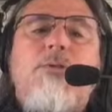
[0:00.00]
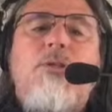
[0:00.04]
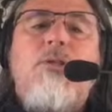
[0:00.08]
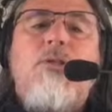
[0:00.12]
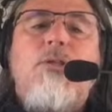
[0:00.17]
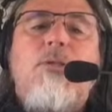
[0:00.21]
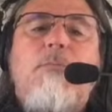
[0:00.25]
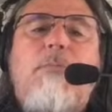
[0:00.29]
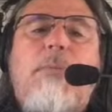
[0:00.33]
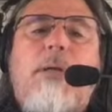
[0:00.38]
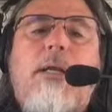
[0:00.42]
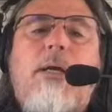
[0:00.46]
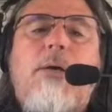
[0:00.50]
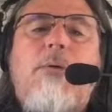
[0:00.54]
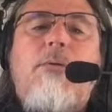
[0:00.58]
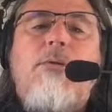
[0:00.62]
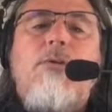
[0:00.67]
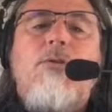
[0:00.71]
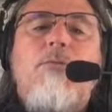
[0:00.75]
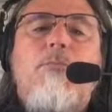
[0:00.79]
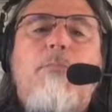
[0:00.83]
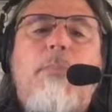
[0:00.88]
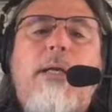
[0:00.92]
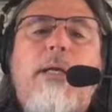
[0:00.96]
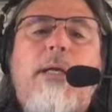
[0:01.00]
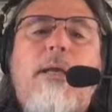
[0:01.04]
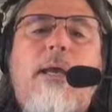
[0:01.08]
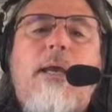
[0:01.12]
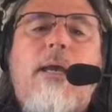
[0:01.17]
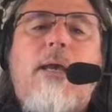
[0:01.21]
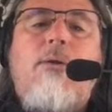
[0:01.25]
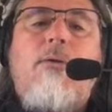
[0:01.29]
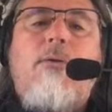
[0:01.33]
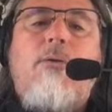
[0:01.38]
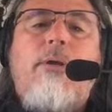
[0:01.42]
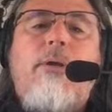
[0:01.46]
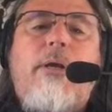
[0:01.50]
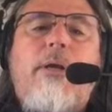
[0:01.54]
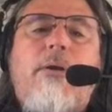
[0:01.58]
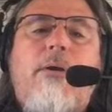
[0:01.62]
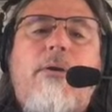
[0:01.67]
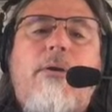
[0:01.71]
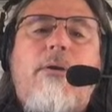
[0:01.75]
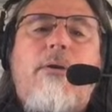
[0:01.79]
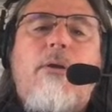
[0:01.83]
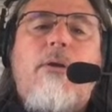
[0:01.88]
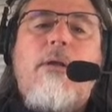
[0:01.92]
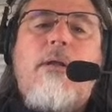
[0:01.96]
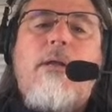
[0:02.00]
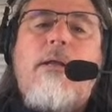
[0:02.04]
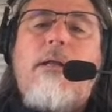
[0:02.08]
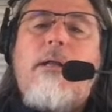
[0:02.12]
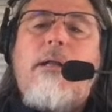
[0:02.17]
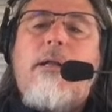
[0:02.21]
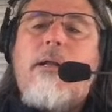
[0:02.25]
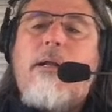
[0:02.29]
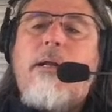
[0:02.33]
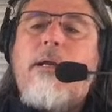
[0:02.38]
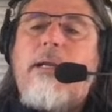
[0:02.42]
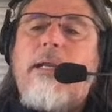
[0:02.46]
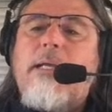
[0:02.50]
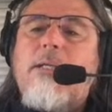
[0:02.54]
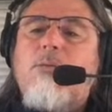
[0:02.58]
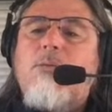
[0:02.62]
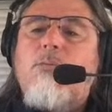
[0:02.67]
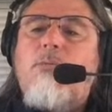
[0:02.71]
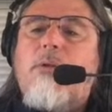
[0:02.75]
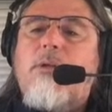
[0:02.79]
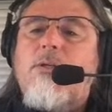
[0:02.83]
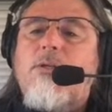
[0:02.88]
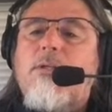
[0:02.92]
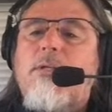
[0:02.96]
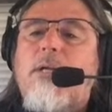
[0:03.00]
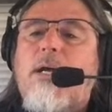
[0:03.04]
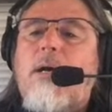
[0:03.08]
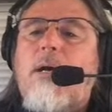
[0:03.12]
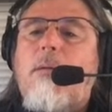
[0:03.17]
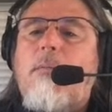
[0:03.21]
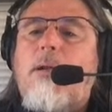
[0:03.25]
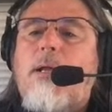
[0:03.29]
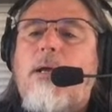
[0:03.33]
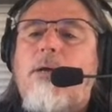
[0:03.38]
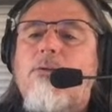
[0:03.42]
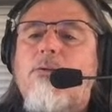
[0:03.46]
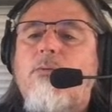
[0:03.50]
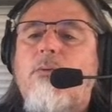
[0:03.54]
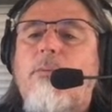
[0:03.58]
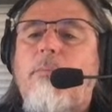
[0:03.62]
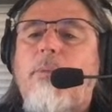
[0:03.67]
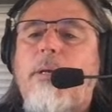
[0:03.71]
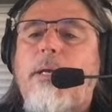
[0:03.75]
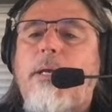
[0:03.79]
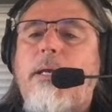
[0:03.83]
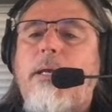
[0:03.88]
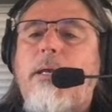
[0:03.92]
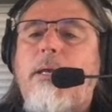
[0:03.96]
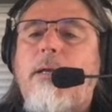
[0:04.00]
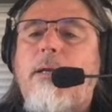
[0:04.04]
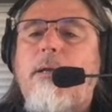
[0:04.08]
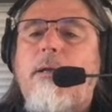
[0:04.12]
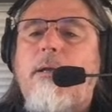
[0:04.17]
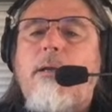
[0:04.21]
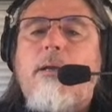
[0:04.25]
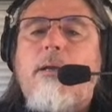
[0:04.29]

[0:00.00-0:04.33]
just below this big candle here, and that's where the stop loss would be,